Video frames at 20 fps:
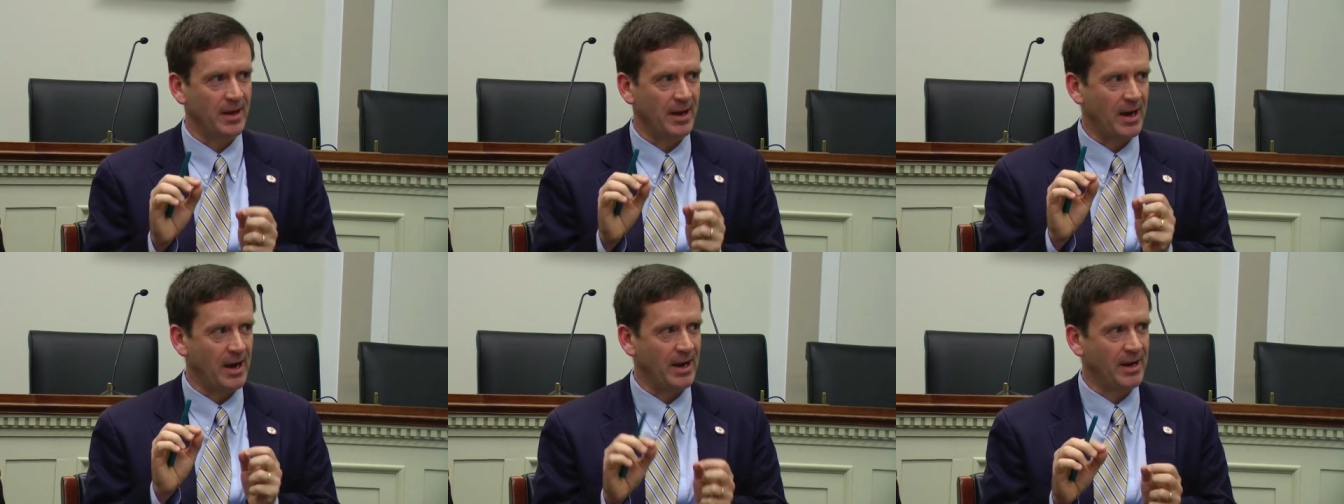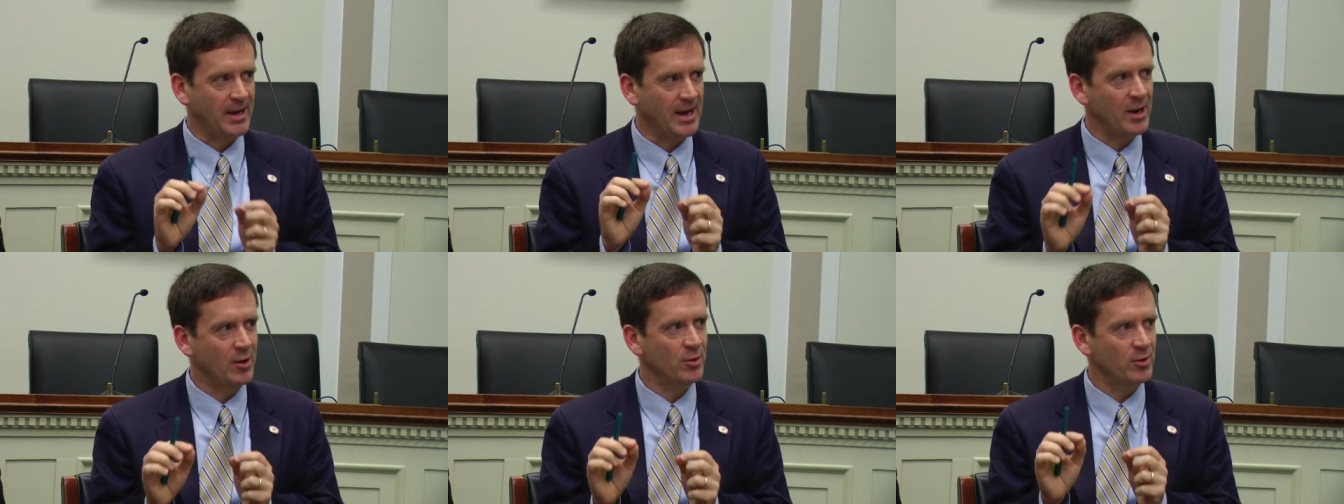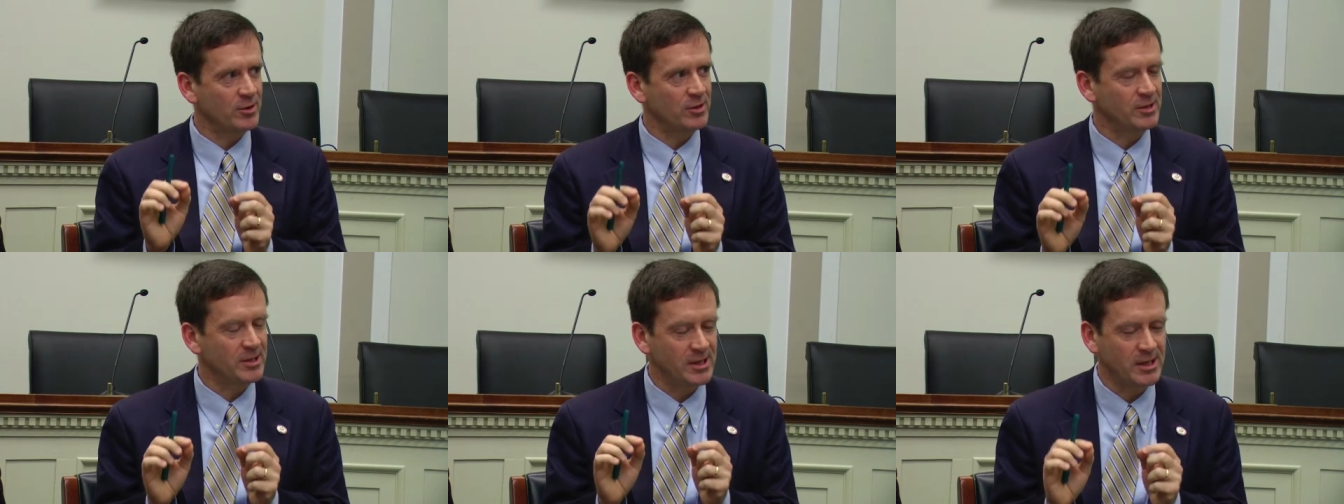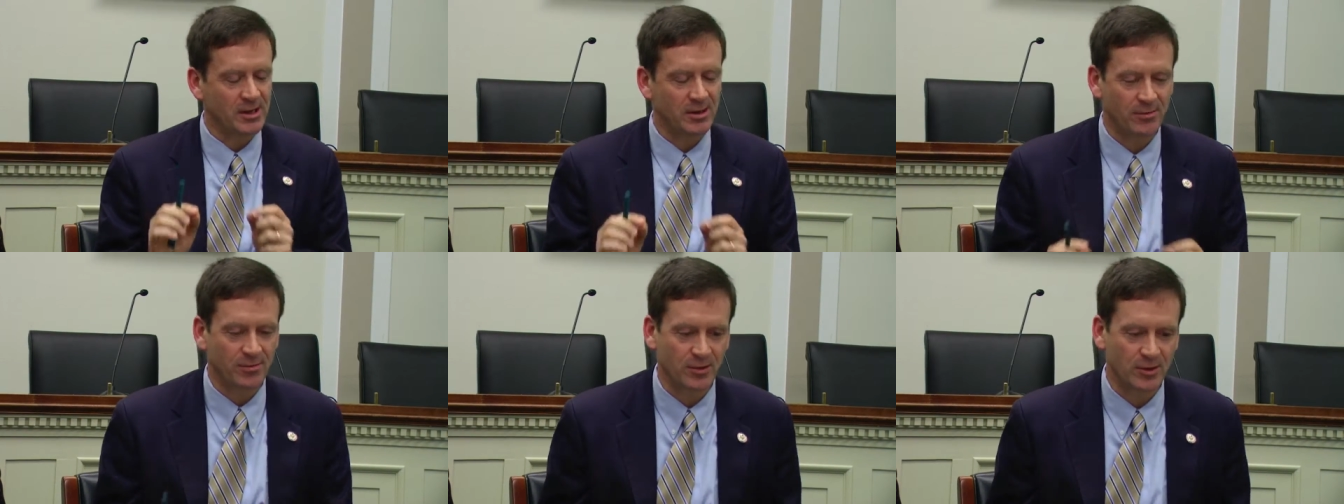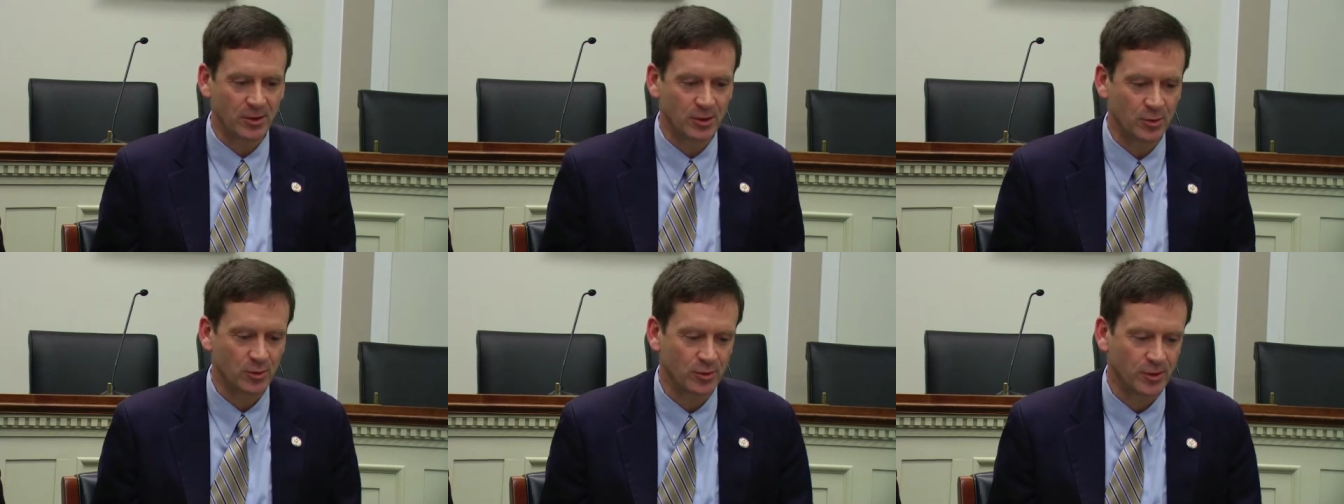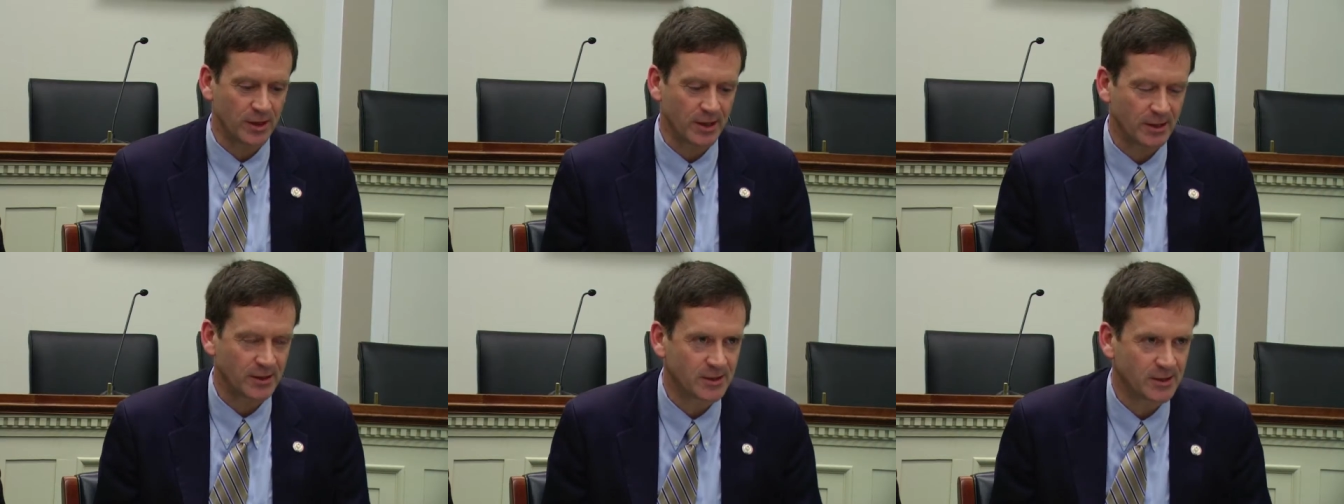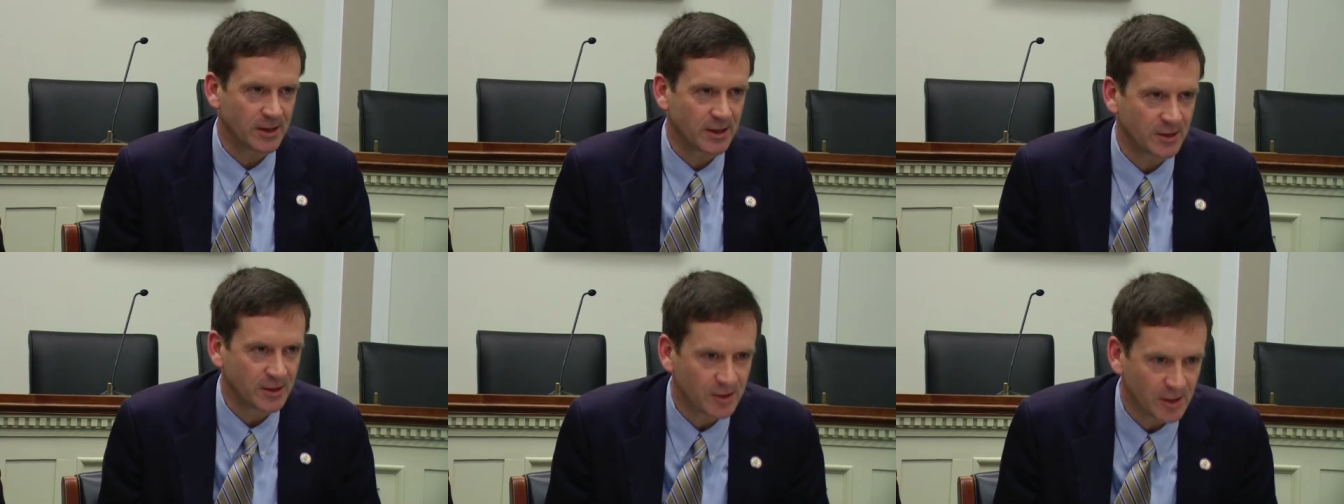I, I guarantee for you
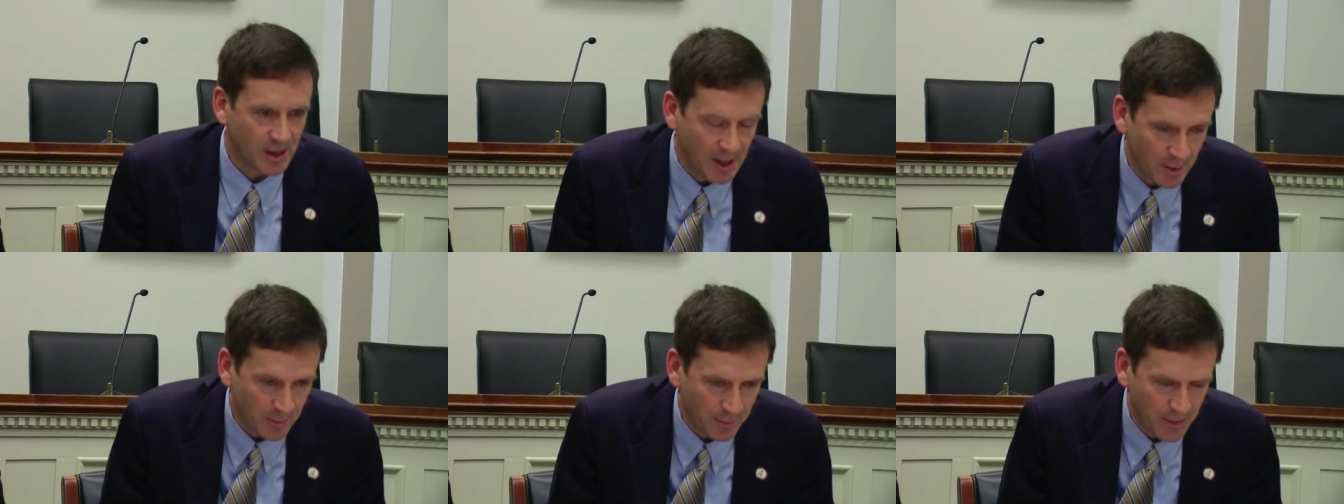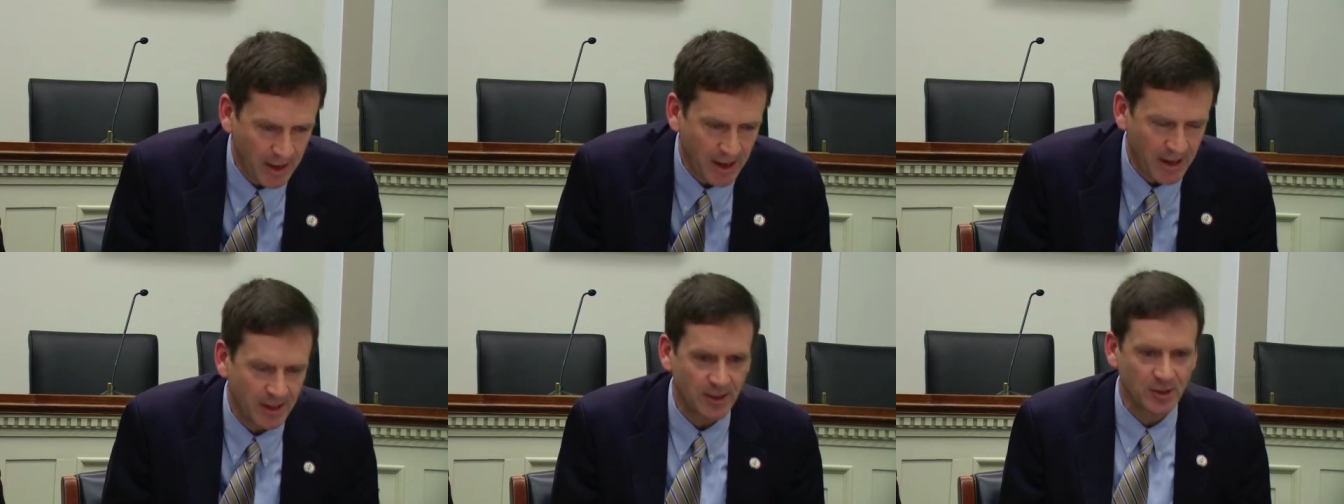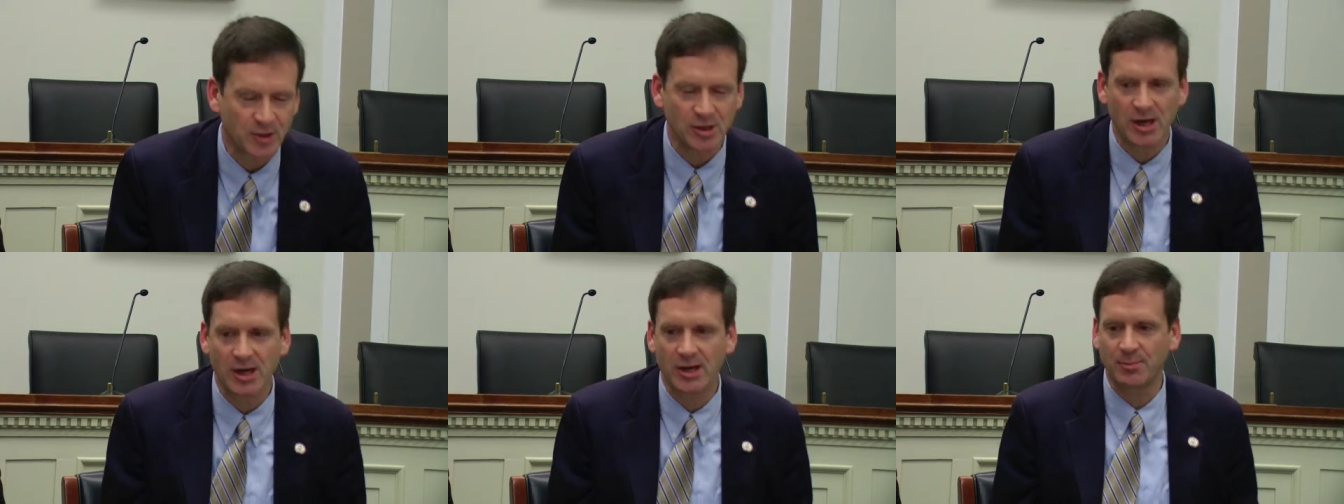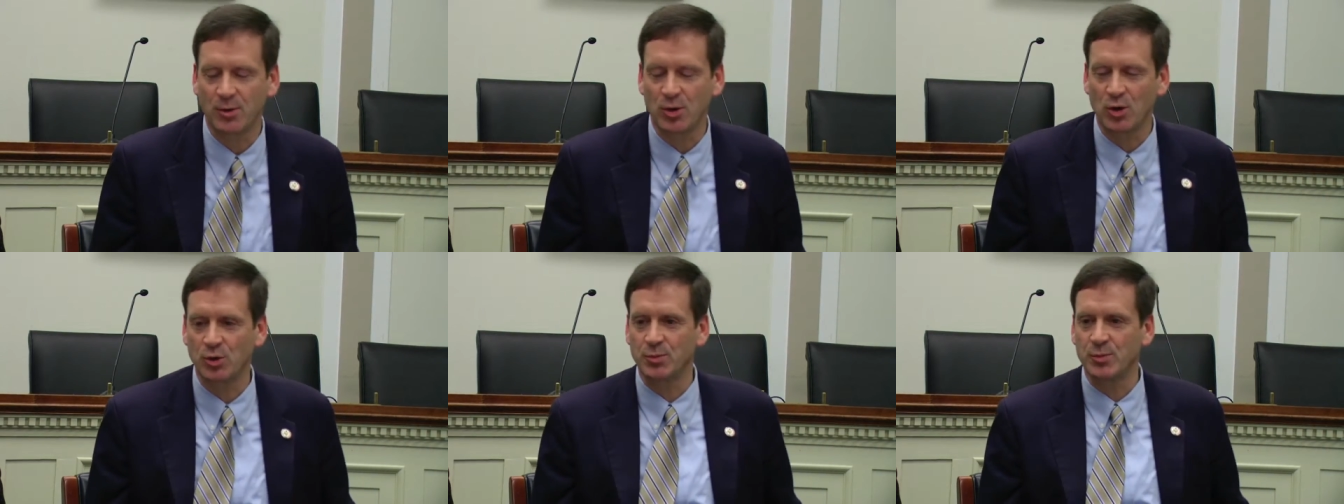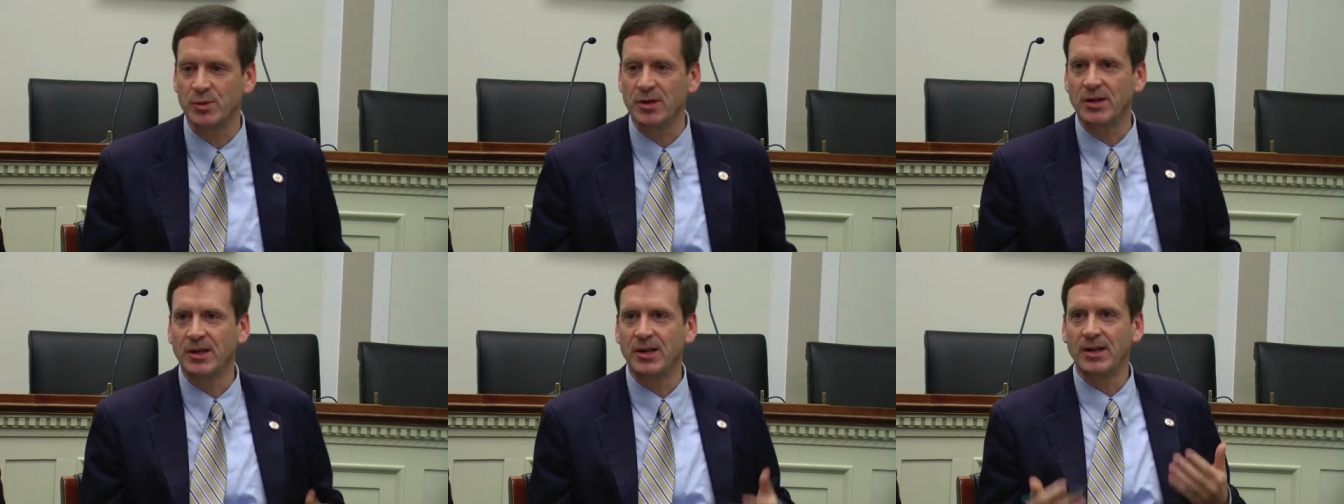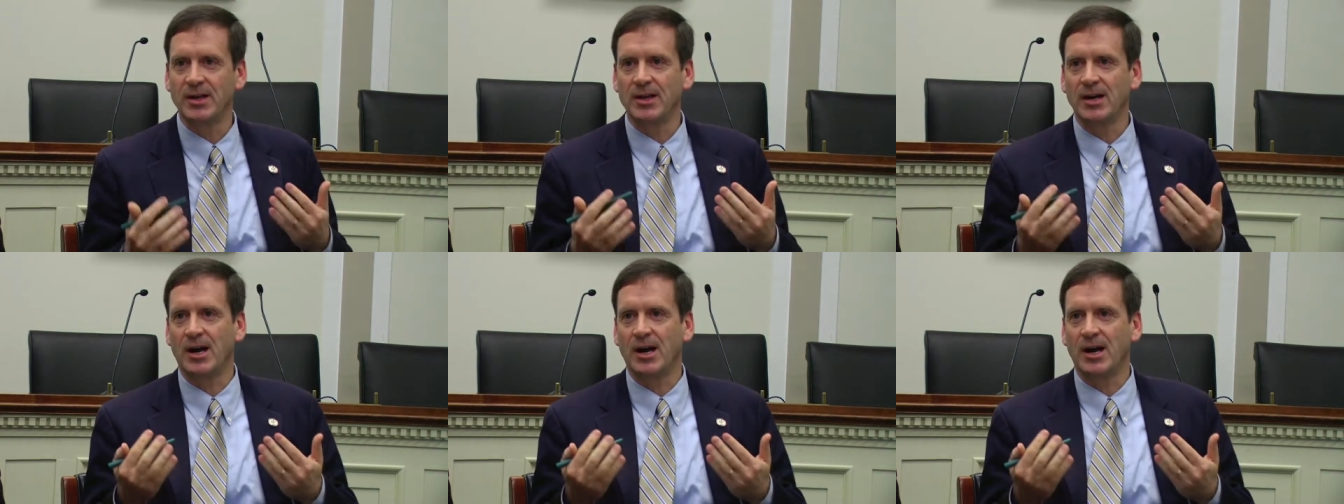that uh, Don Payne and John Boozman